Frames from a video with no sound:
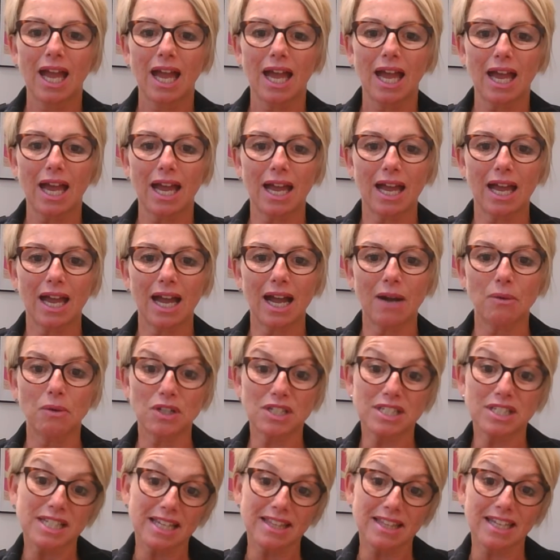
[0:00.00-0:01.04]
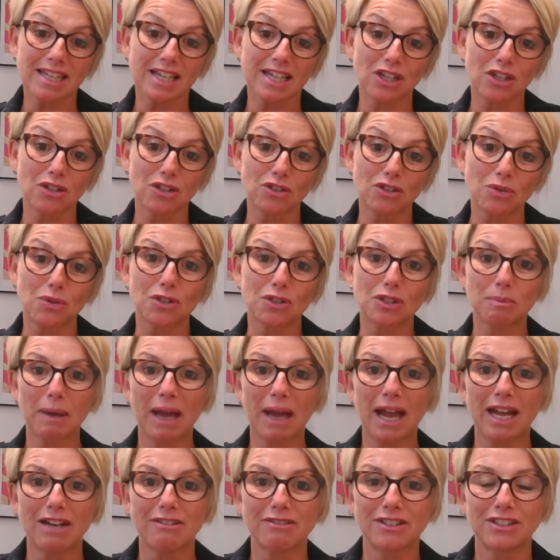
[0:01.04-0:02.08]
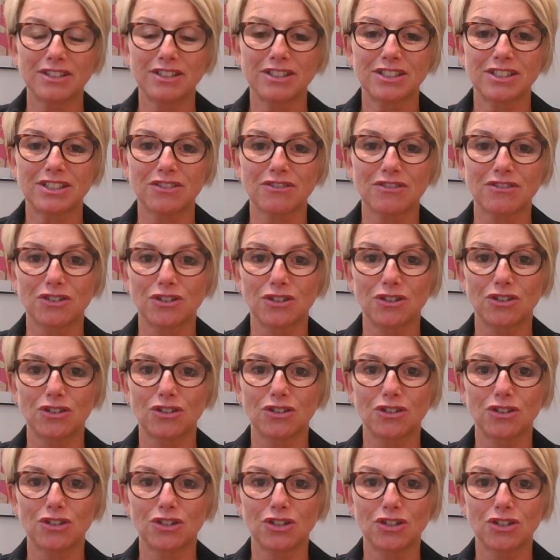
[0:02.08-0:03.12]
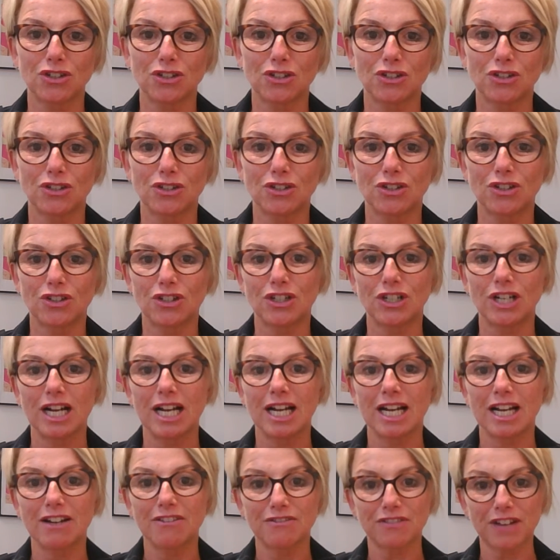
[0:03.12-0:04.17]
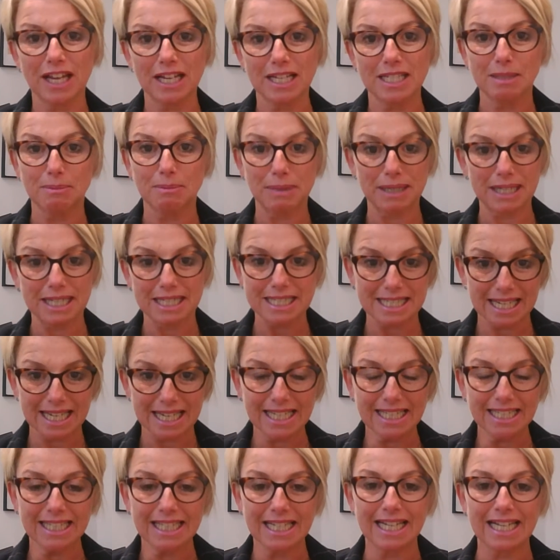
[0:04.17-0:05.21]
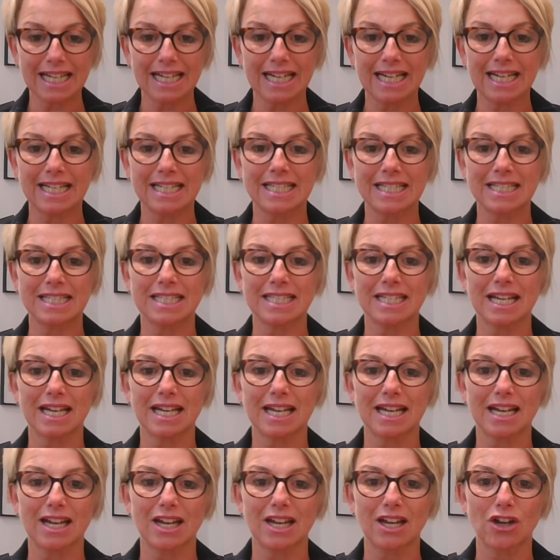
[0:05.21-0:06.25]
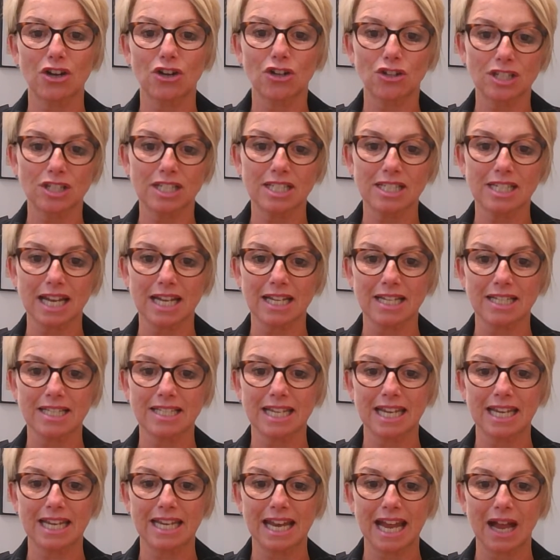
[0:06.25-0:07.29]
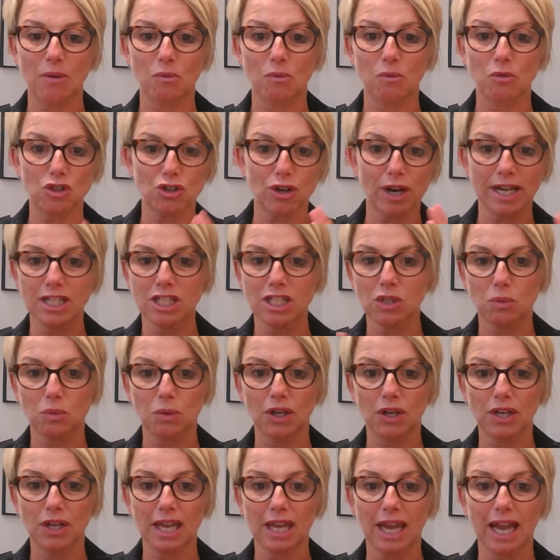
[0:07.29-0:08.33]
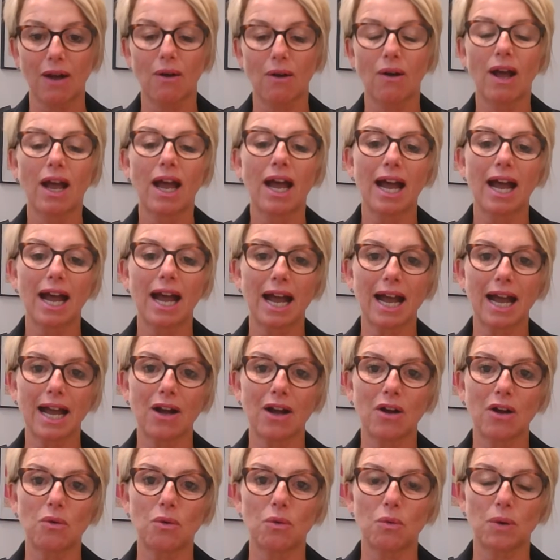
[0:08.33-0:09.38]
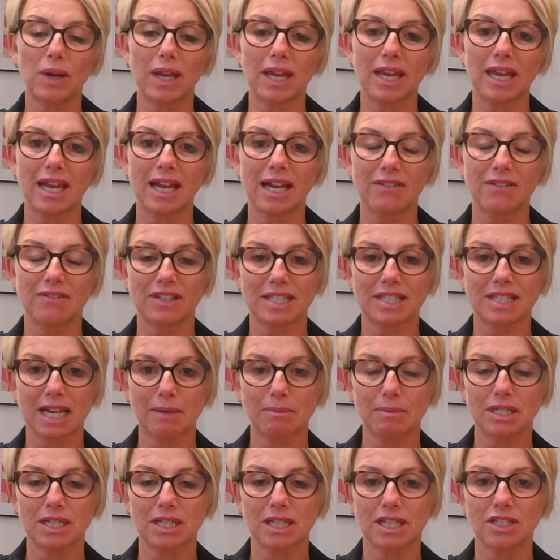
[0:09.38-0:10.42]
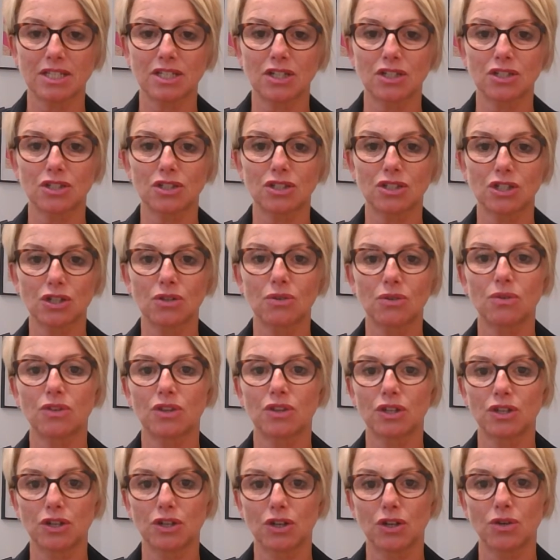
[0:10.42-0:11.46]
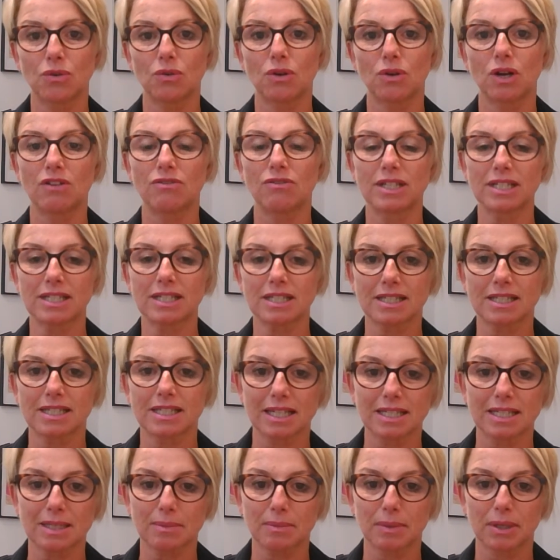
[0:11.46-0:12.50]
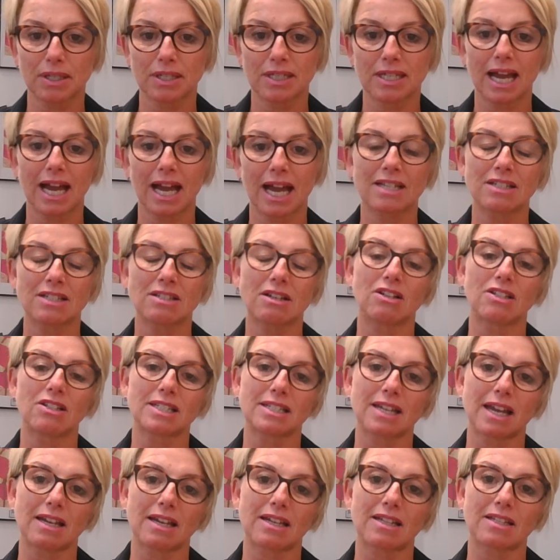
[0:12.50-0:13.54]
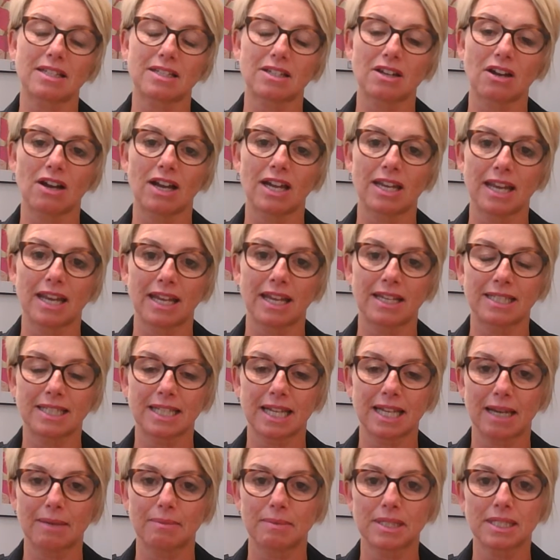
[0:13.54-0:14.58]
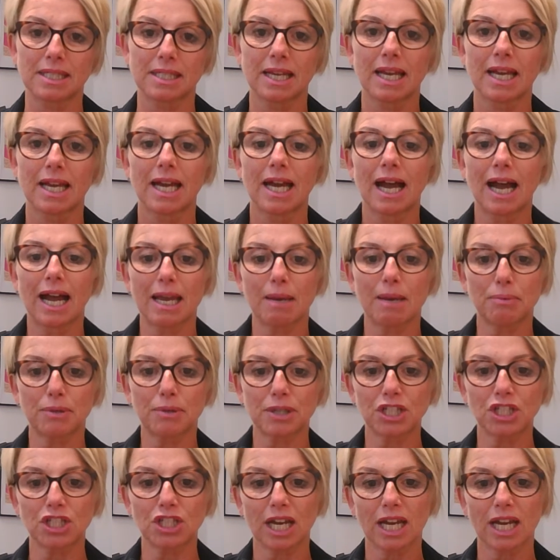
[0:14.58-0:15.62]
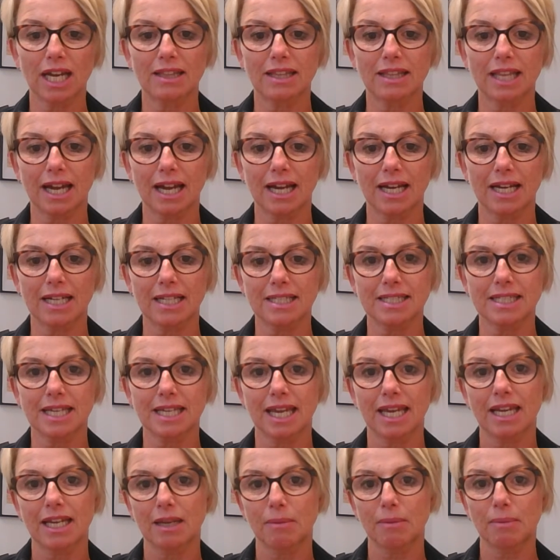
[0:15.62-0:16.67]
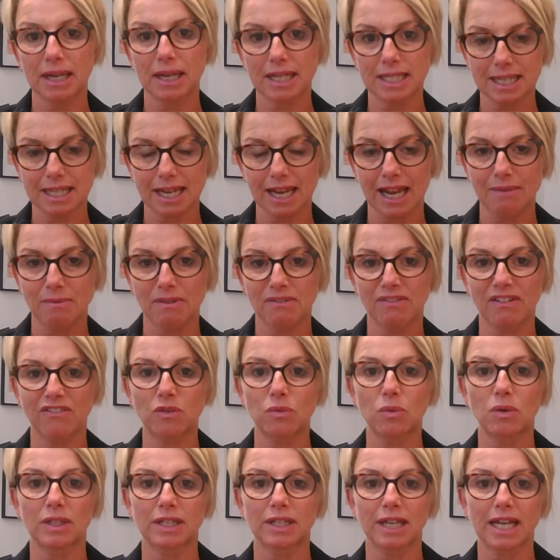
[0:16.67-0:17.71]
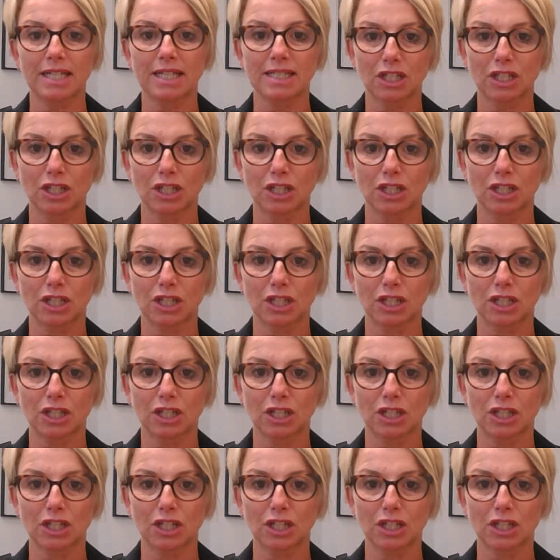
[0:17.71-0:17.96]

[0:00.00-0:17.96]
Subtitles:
I want to say thank you to all the parents for your flexibility and understanding and trying to work out how we have adapted to the new risk assessment and our staggered start and end times. I appreciate that has taken a bit of time of everyone getting